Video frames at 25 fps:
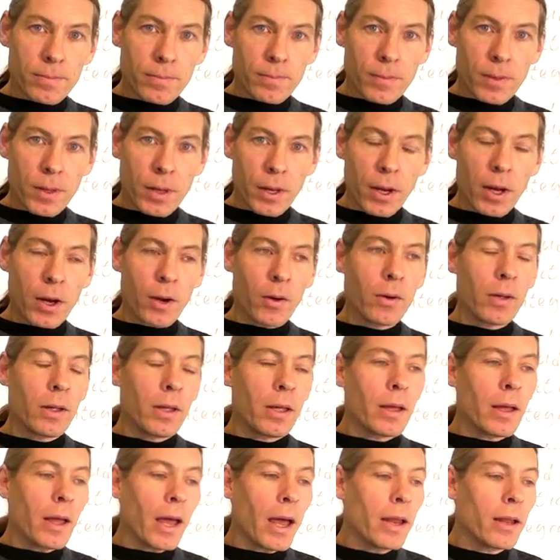And
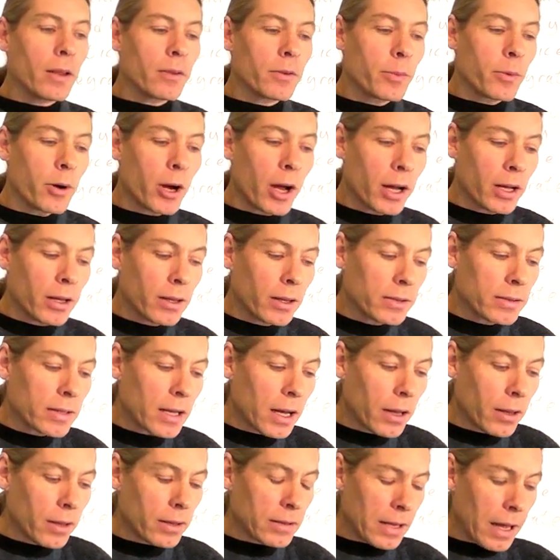it's miraculous
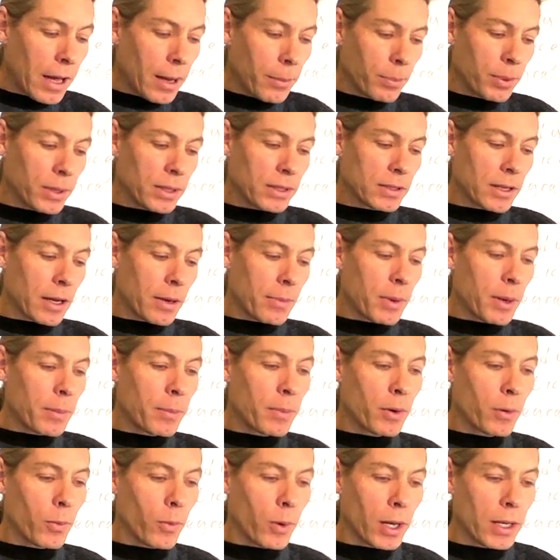how this happens. I
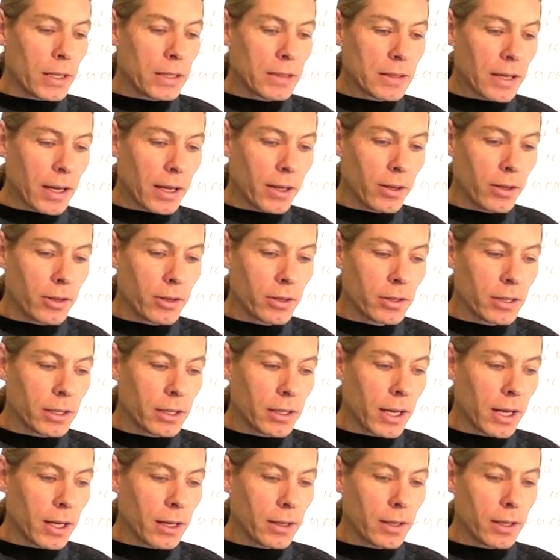remember once I learned a
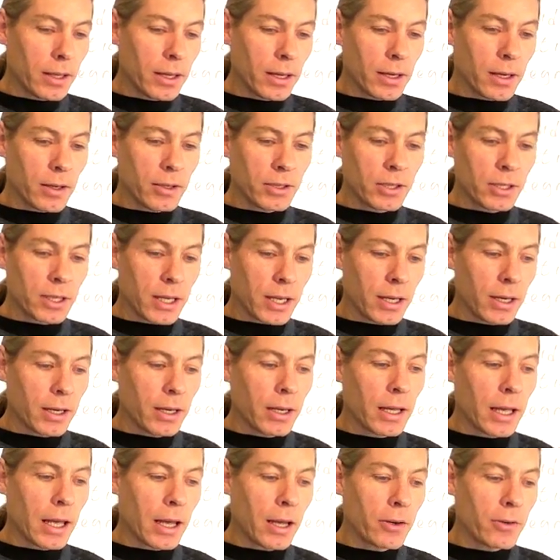technique, I was studying a
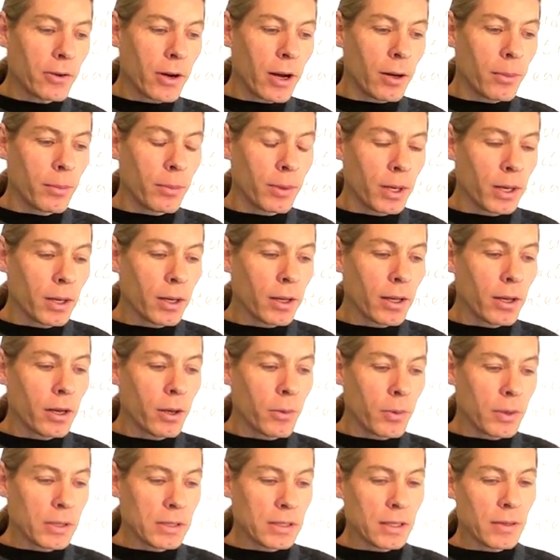Canral book, and
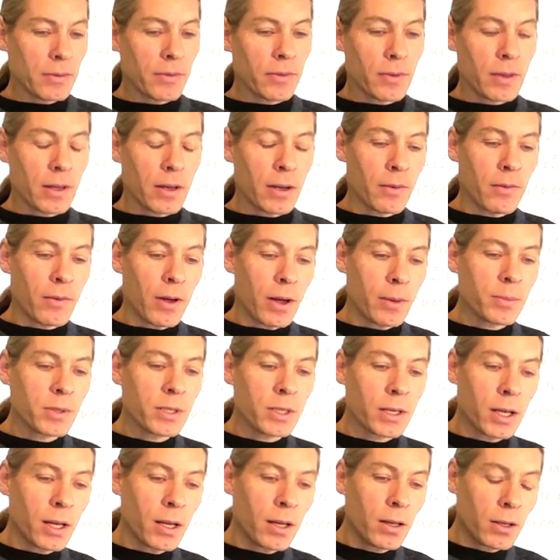it was if the
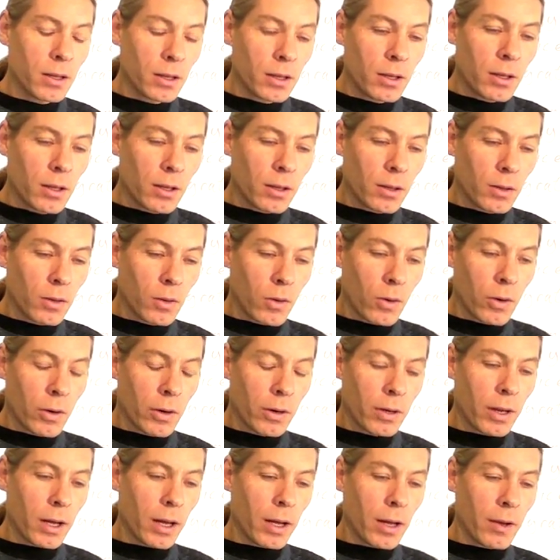Navamsha
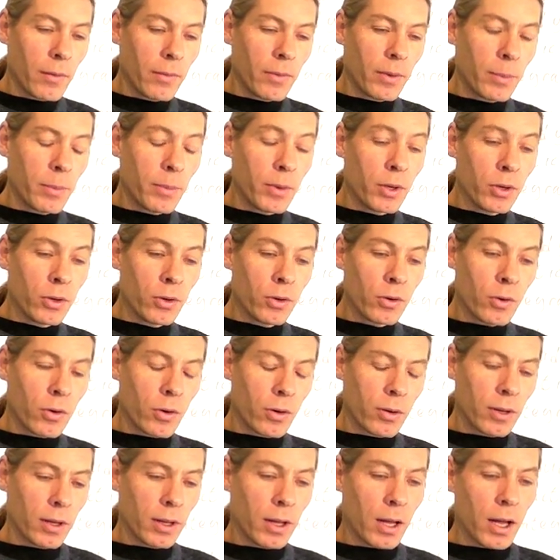Lord of the Moon
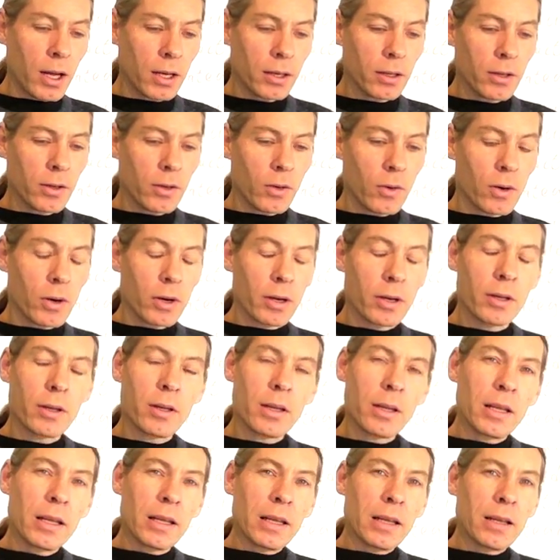or the Lagna Lord
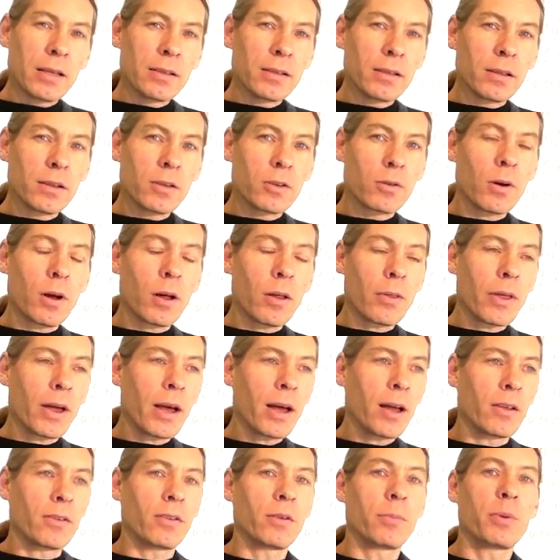is in the 12th
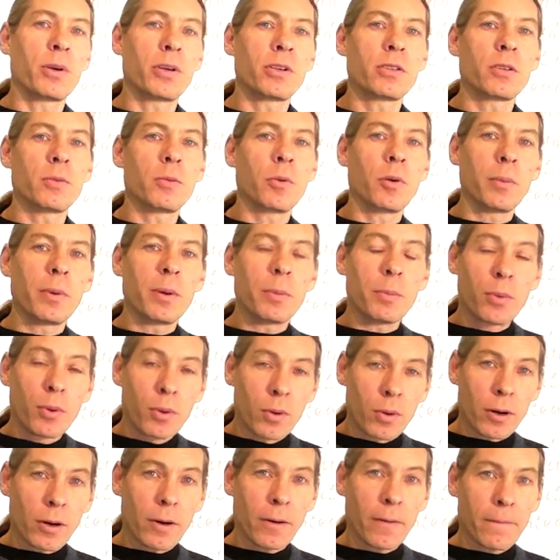house, a person will be
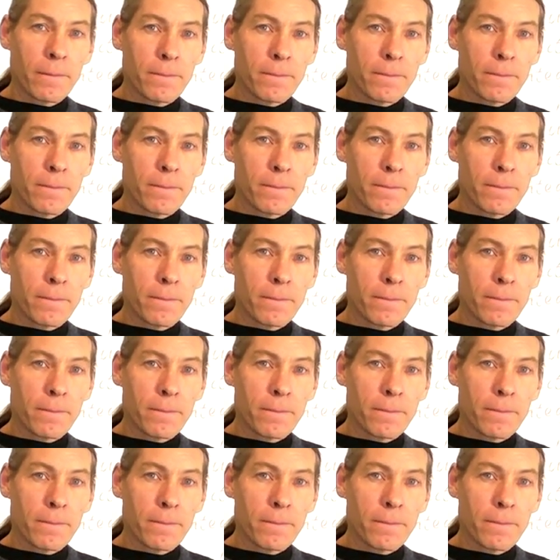poor.